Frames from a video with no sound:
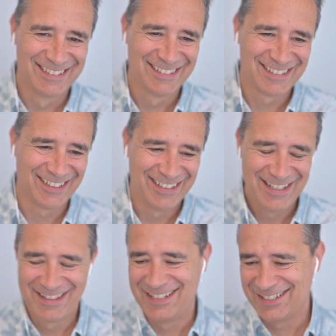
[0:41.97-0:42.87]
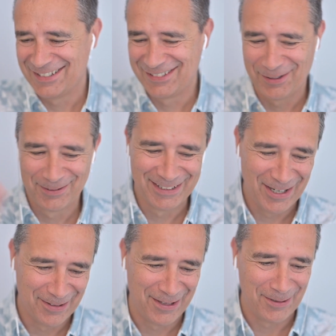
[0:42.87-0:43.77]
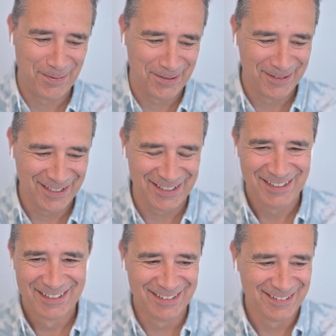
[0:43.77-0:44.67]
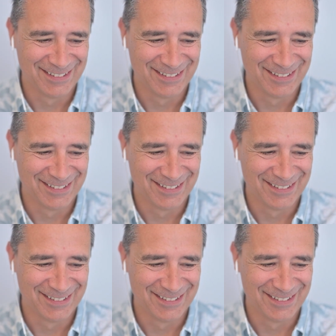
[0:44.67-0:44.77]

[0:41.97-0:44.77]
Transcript: Sorry, this is totally untherapeutic.